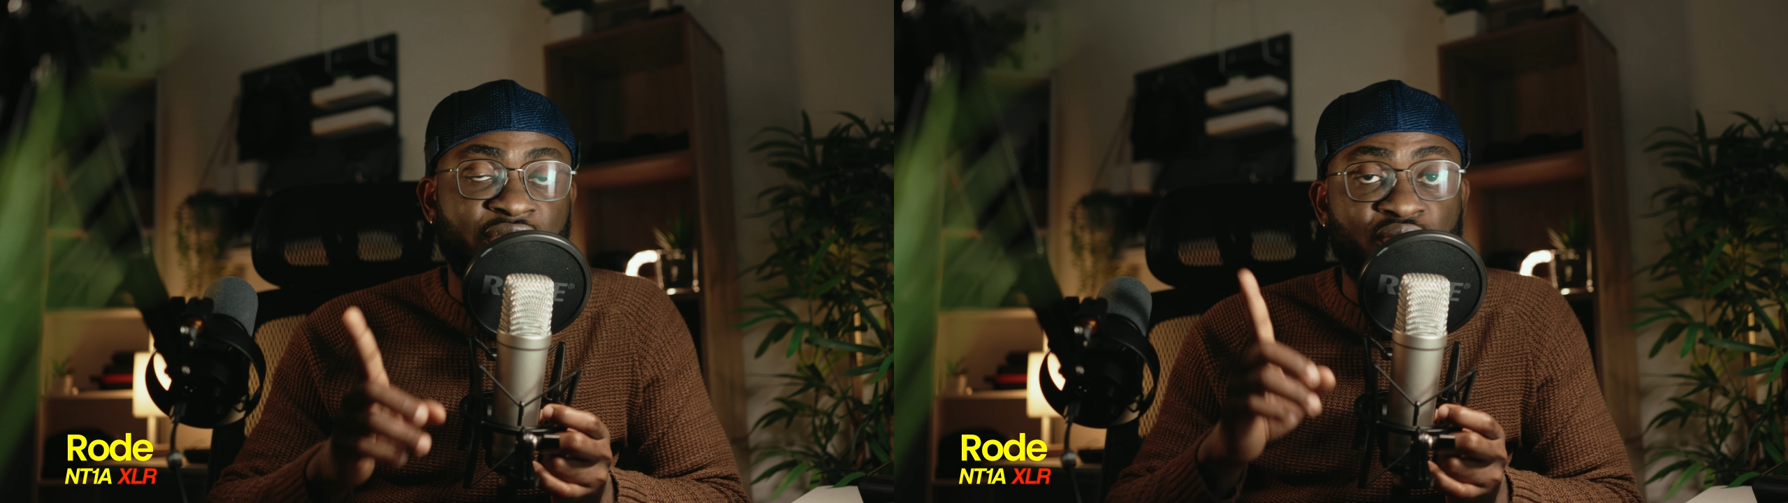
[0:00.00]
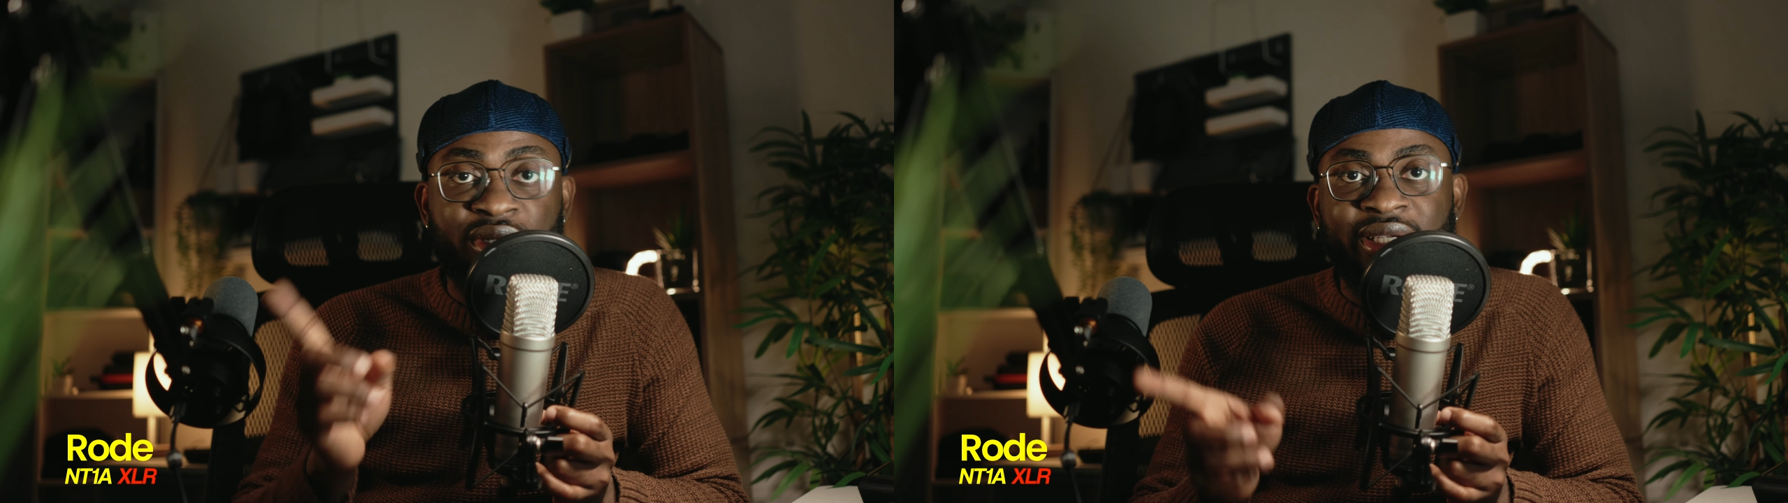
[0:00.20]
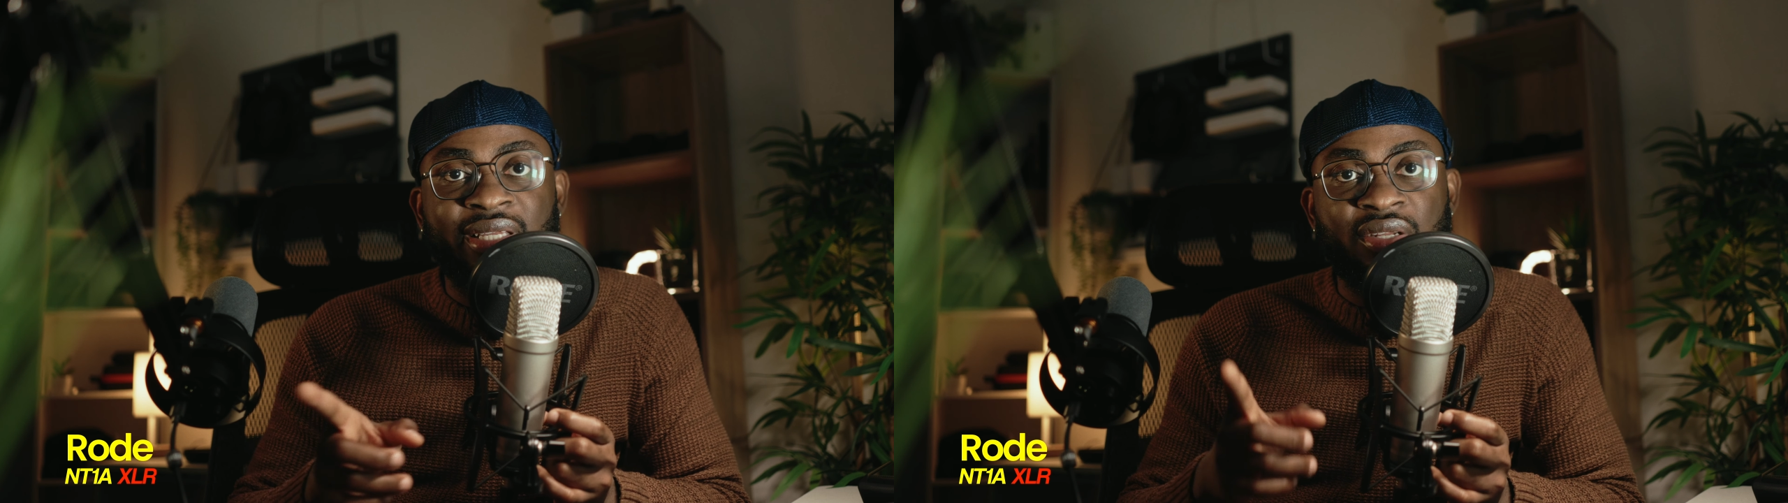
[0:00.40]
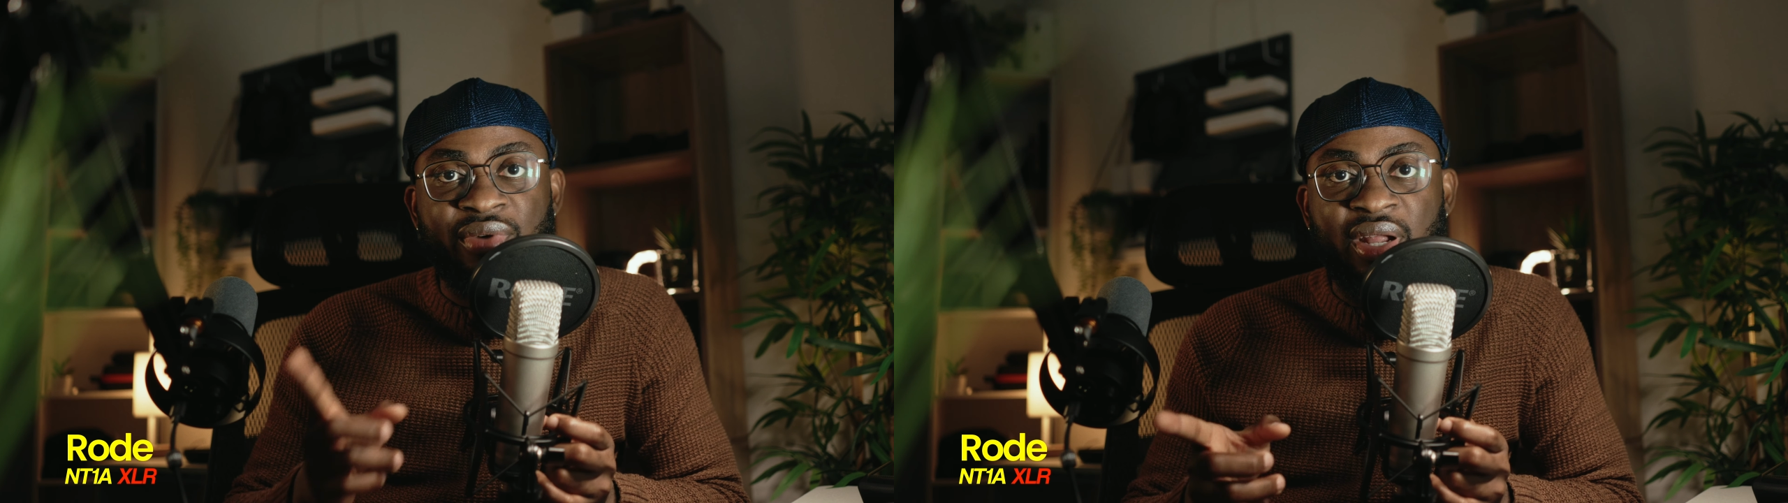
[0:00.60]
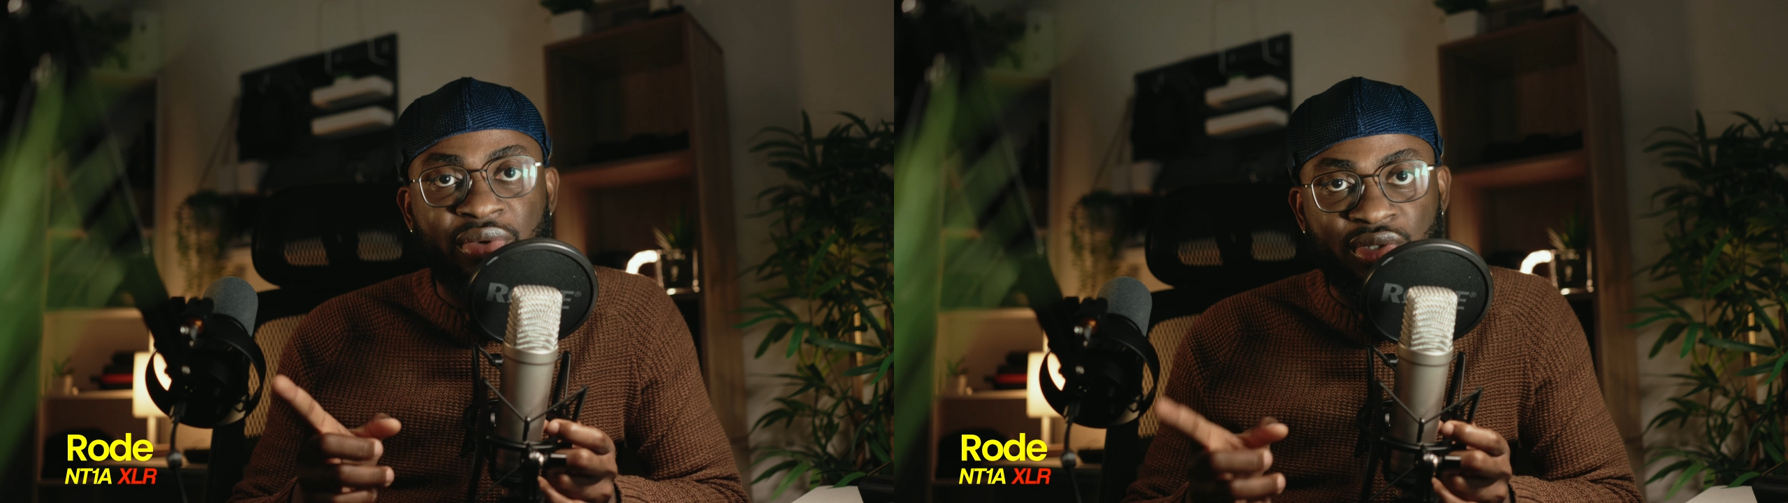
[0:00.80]
you won't get the
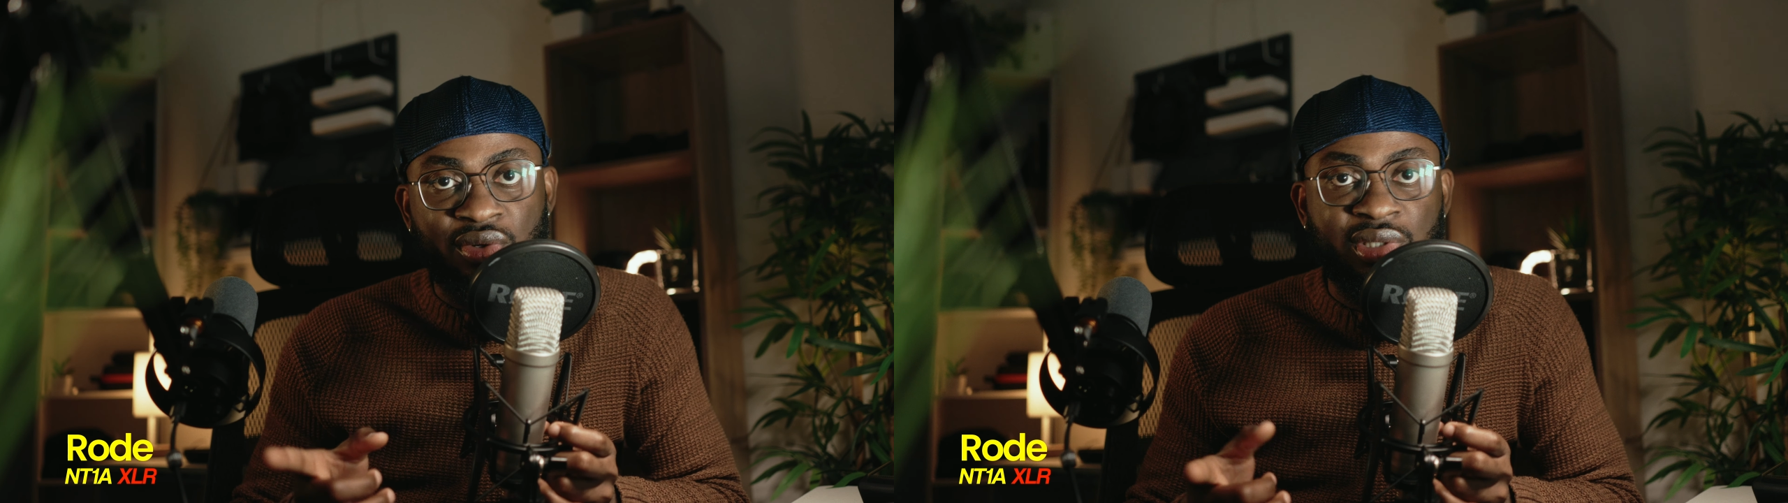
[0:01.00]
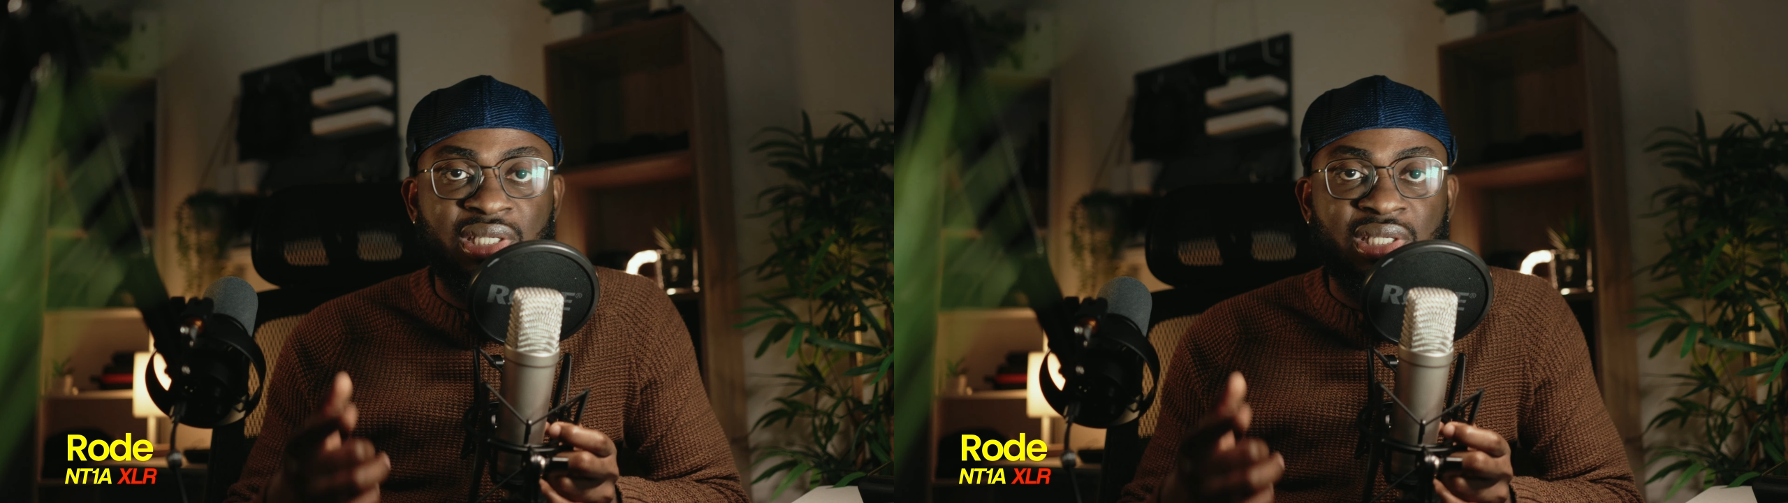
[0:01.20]
right result.